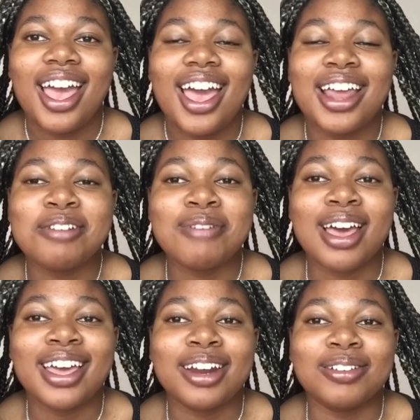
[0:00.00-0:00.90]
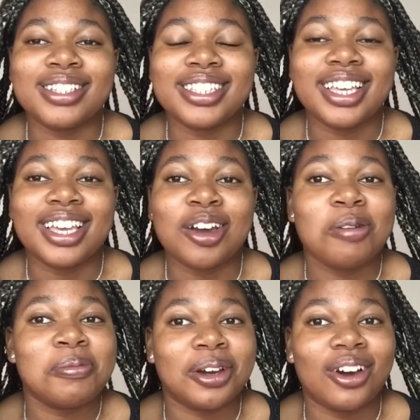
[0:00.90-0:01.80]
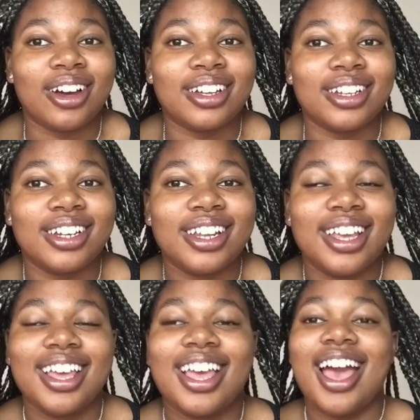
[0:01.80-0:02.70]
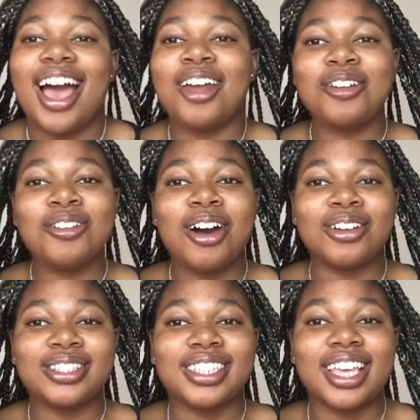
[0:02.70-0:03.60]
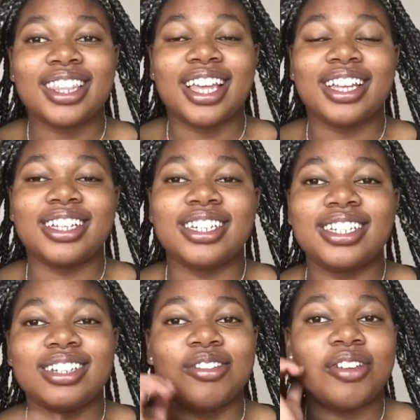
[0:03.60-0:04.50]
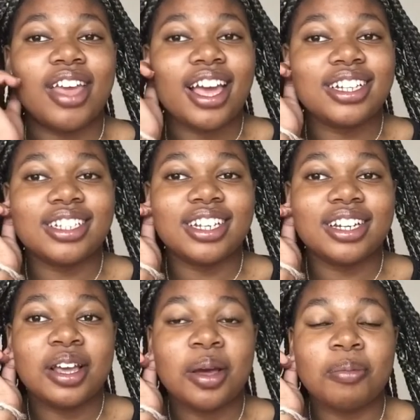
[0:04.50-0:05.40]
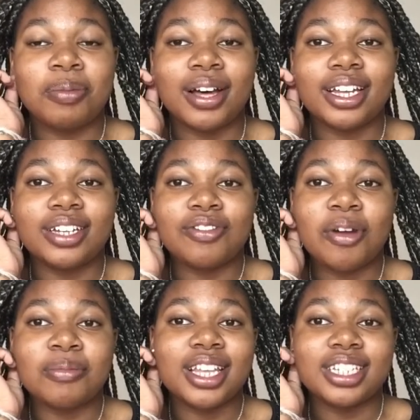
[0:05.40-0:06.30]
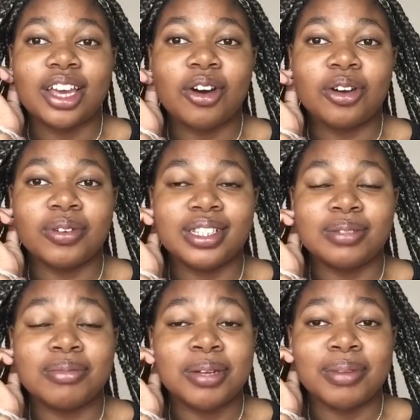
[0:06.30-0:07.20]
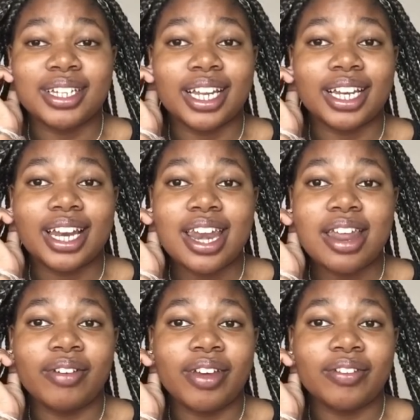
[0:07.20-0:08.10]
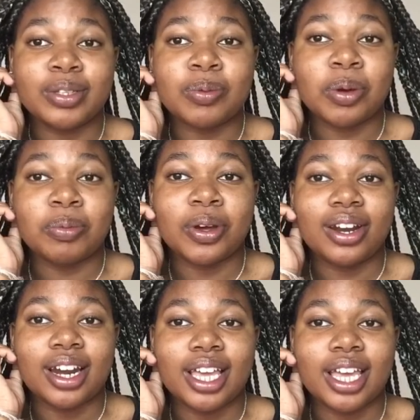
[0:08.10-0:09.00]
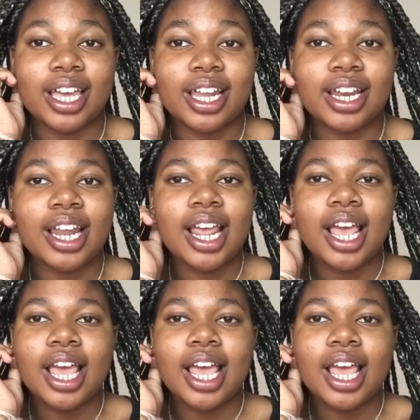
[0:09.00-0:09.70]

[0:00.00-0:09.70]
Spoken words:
And in my head, I was thinking, oh my God, I don't know how to take that reaction. But from that day onwards, me and my dad never ever spoke about it again.